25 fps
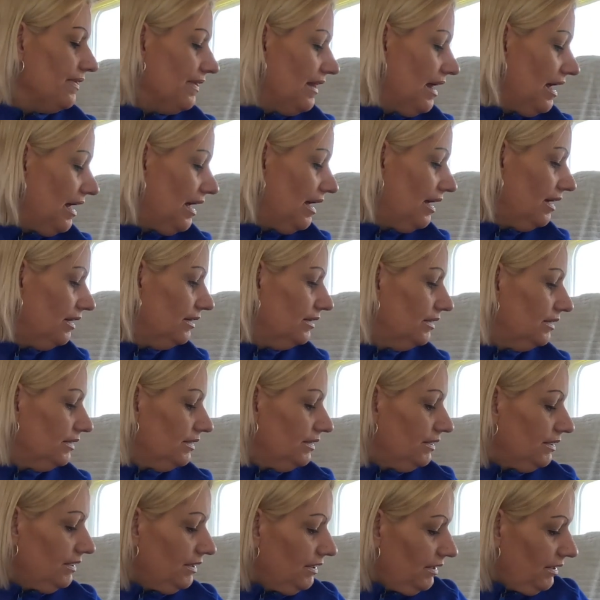there.
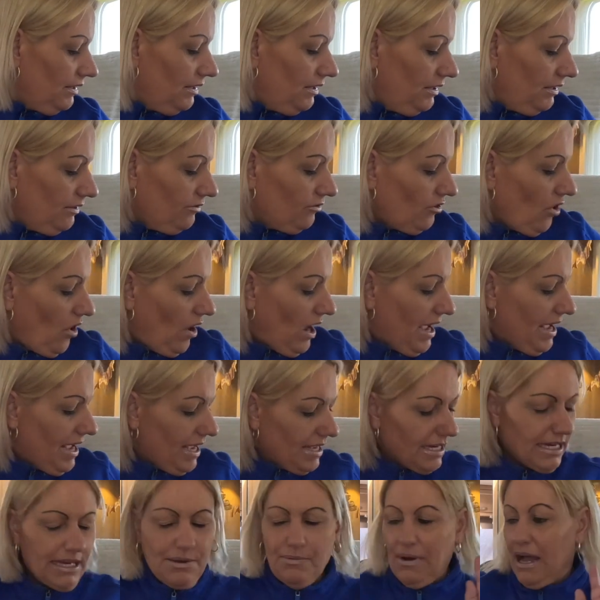Right,
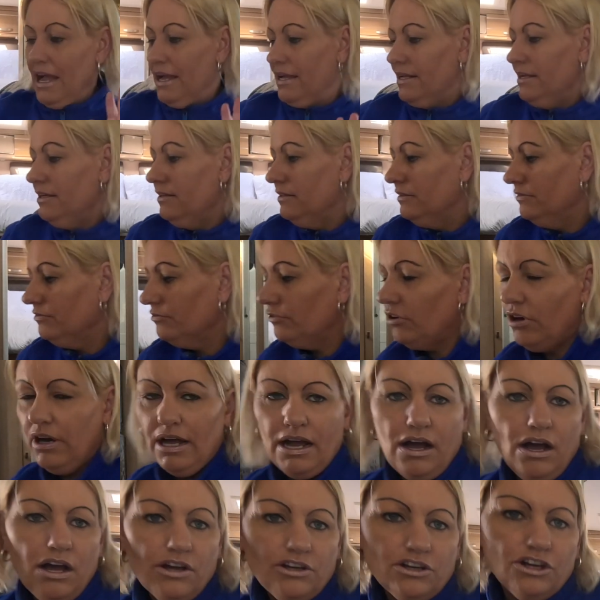anyway.
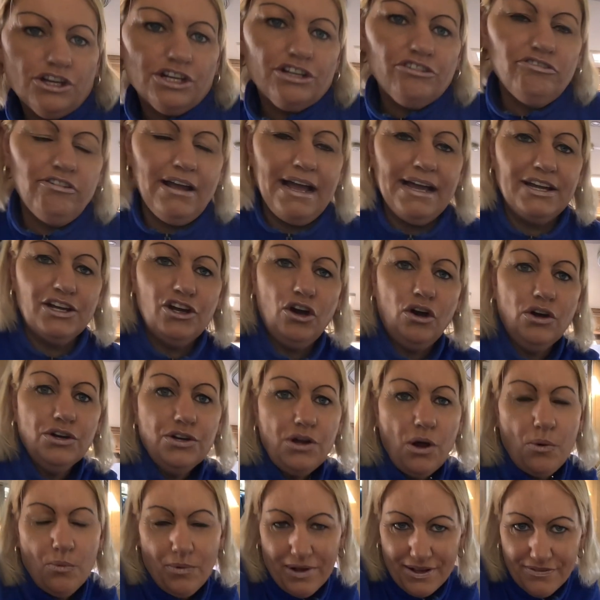Right, I've got to crack
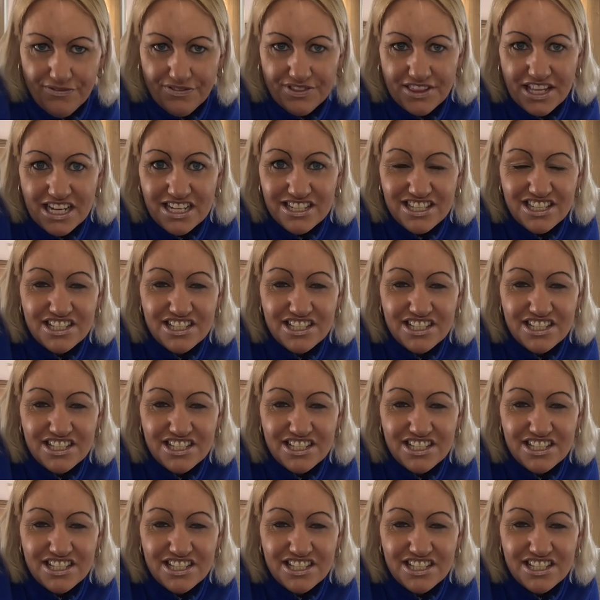on with this